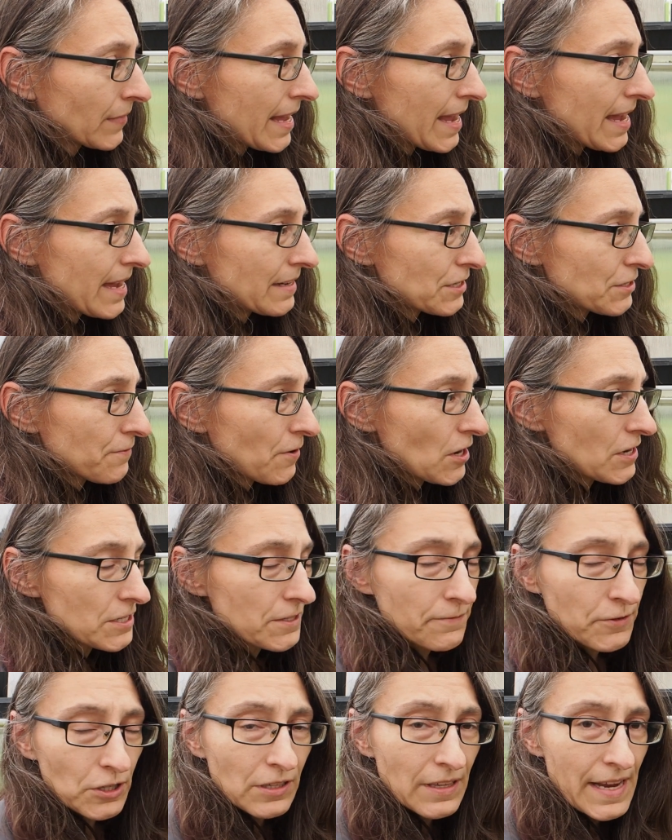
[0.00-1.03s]
And as far as
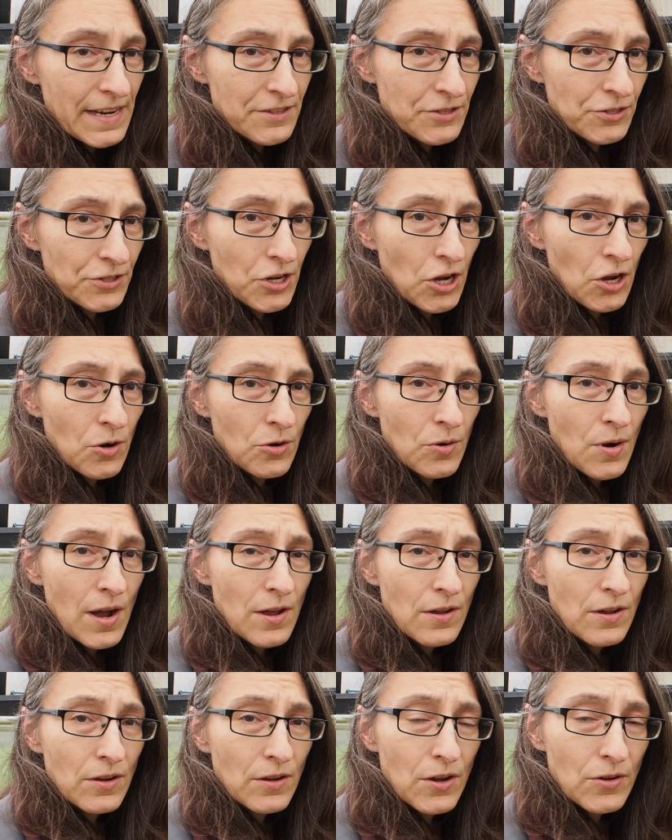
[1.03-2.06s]
fertilizer
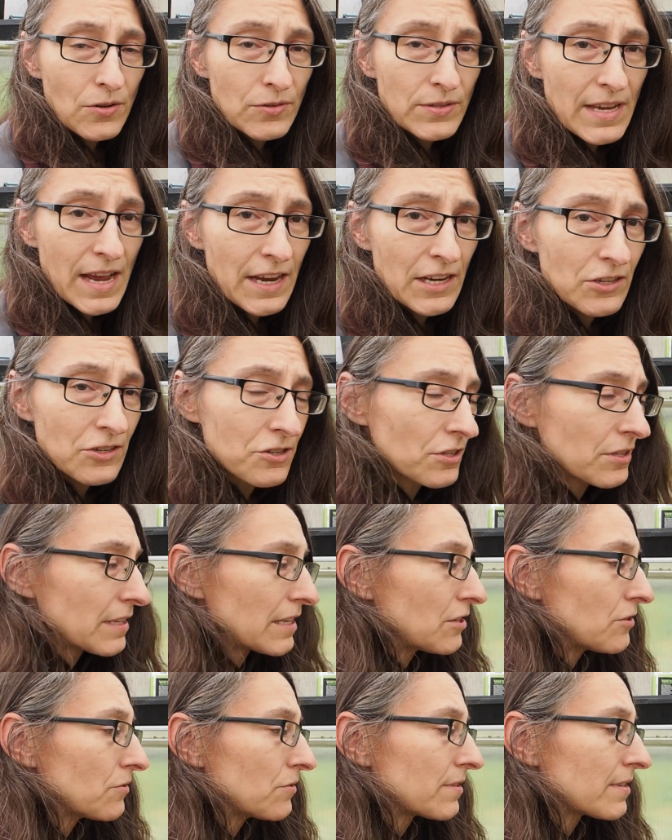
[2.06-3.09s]
goes, I usually
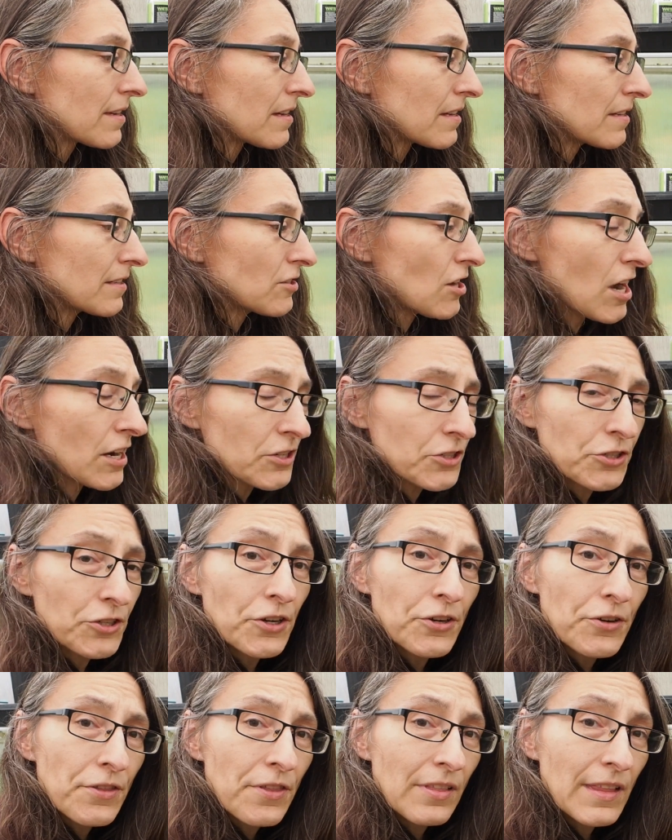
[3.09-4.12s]
use a Dr.
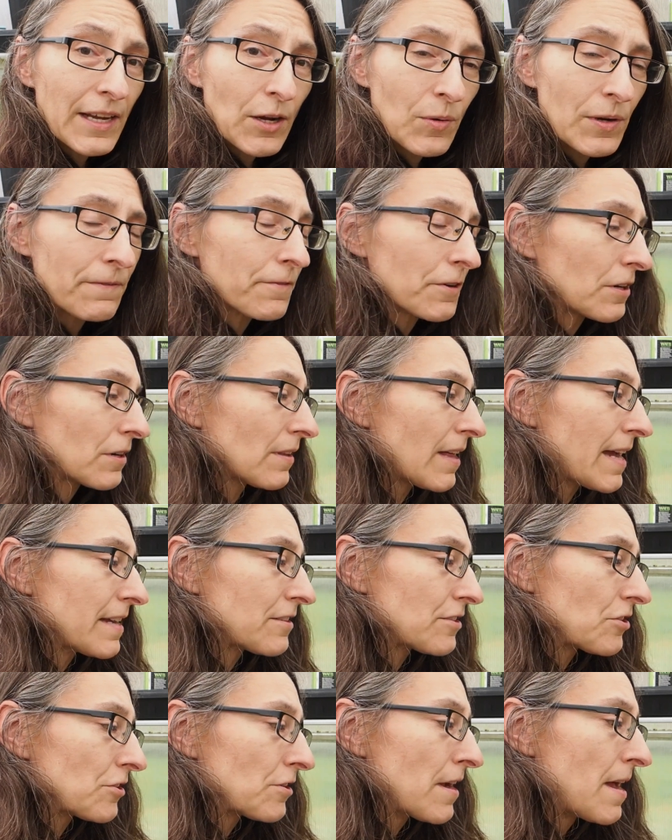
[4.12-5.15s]
Earth liquid
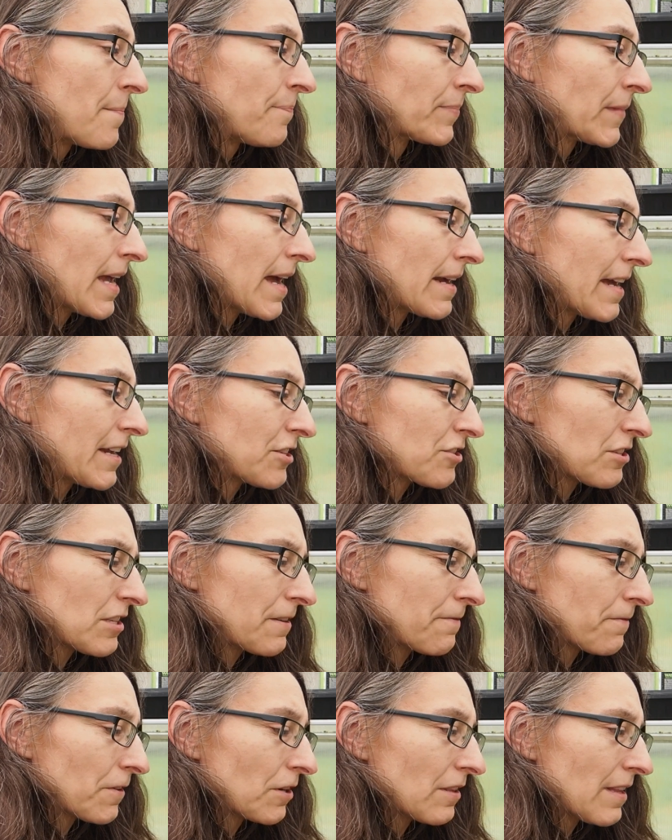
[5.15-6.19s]
fertilizer, and I
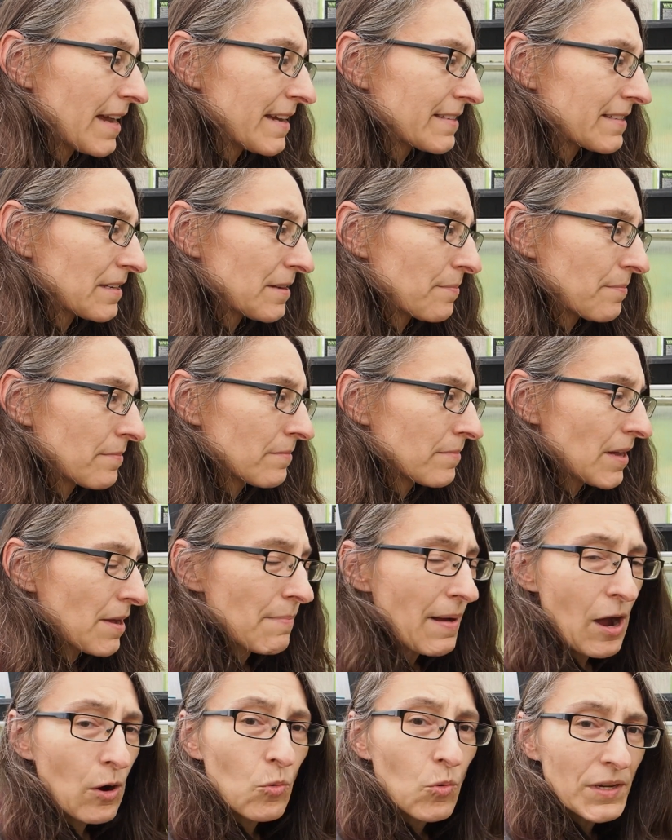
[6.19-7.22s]
usually fertilize them
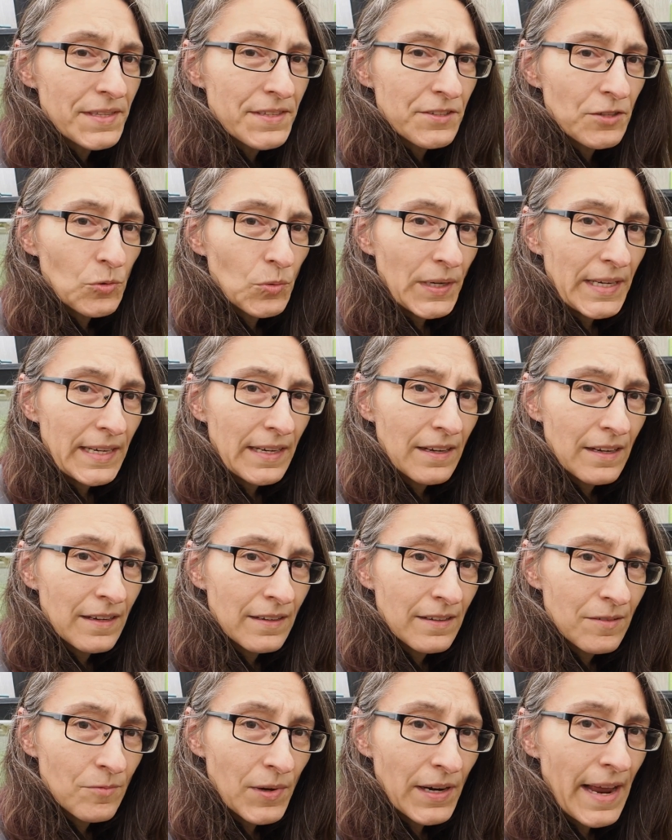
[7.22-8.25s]
about once a week
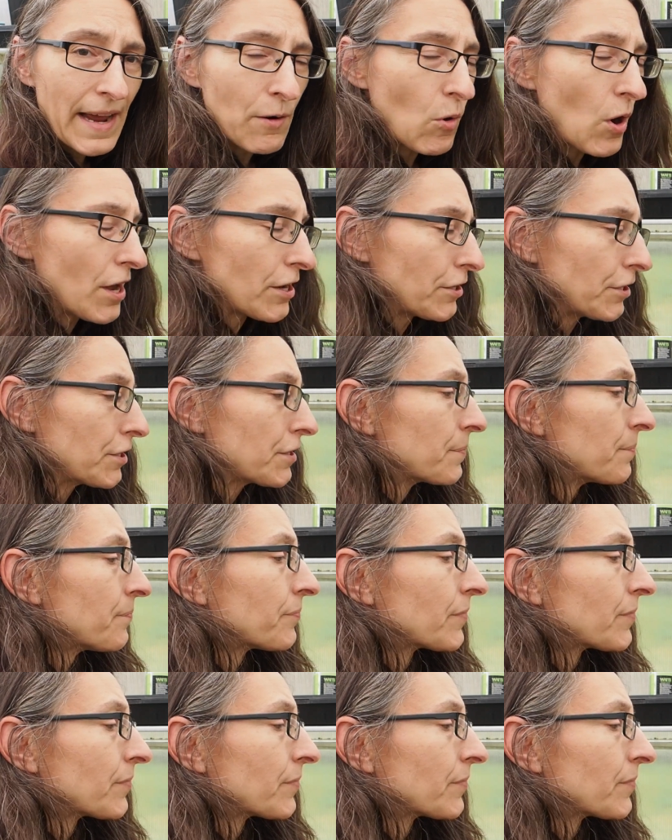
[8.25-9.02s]
when I water.